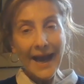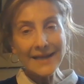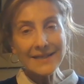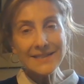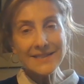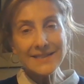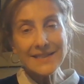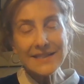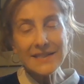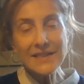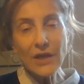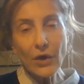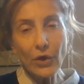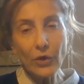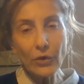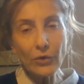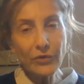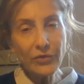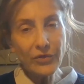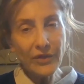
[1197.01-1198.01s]
and did the
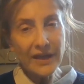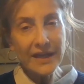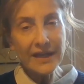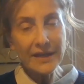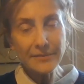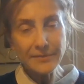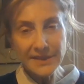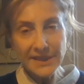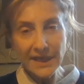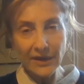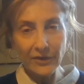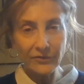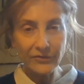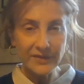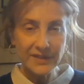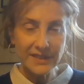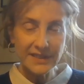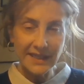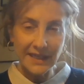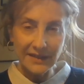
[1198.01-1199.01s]
whole thing
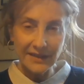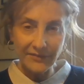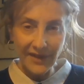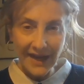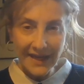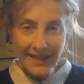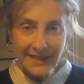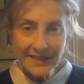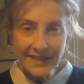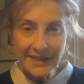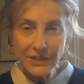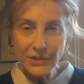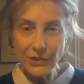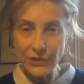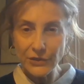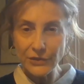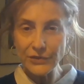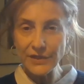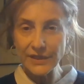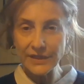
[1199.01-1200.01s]
himself. Instead of Andy
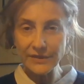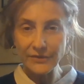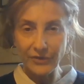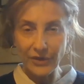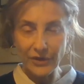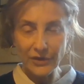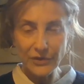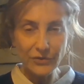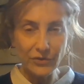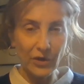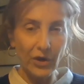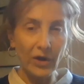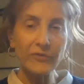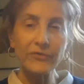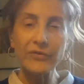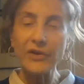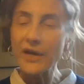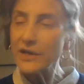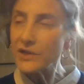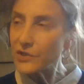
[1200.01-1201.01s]
choosing the
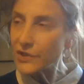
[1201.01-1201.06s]
photograph,